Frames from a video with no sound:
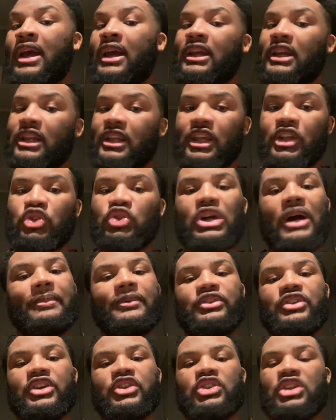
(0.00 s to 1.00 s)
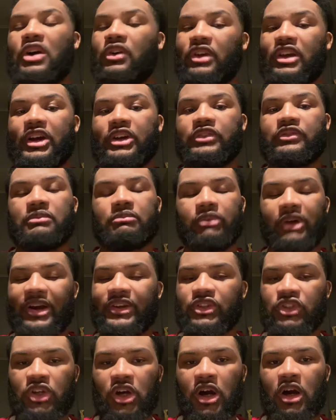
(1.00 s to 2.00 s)
He did drop a touchdown catch from
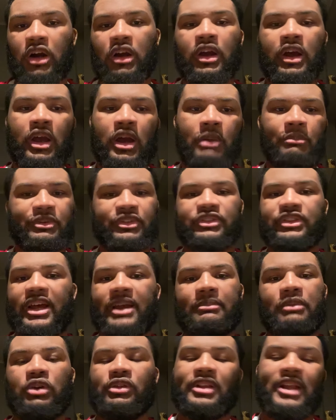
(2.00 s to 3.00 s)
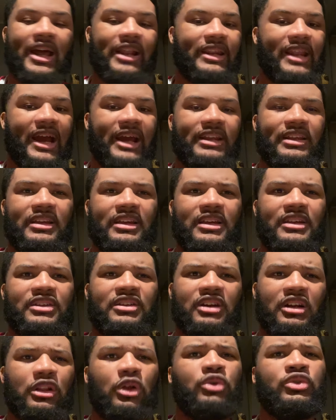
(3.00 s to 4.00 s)
Bryce Young, but Slade Bolden
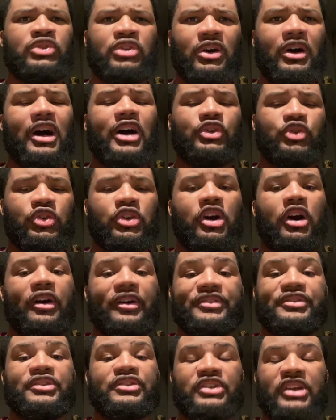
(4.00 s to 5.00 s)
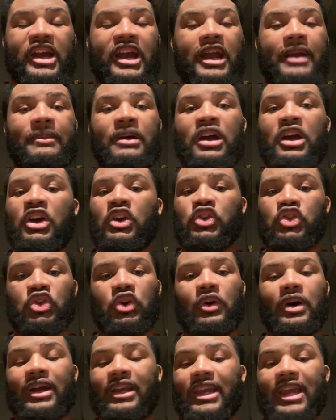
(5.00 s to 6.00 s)
had close to 100 yards this game.
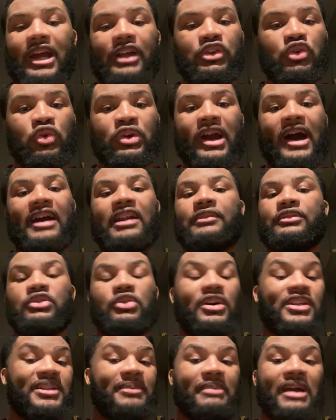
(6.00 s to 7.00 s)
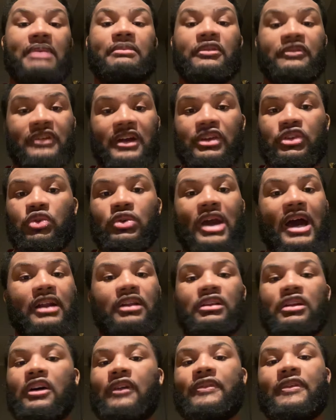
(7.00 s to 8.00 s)
So again, you got it. So as a Bama fan, you got to
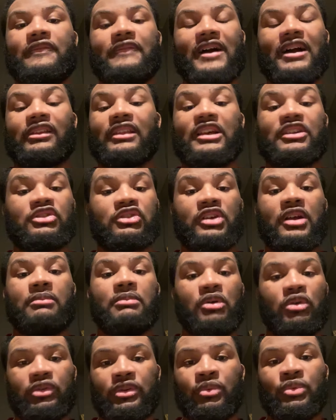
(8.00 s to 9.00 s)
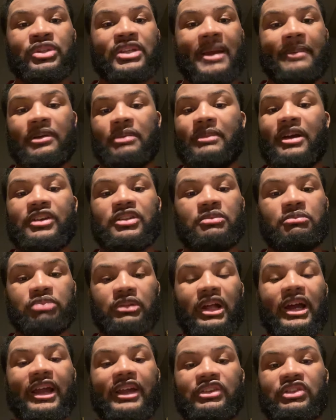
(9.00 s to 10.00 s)
love the fact that Slade Bolden was able to make some
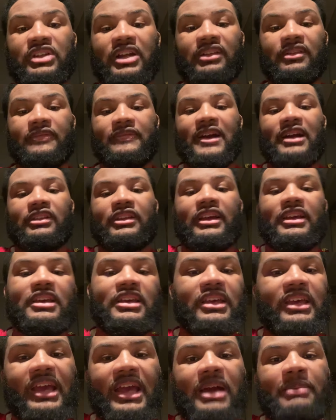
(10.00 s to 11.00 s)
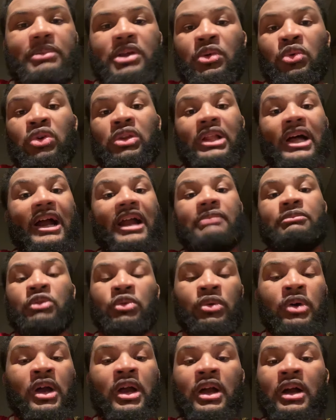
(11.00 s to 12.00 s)
plays, not the fact that he can be a reliable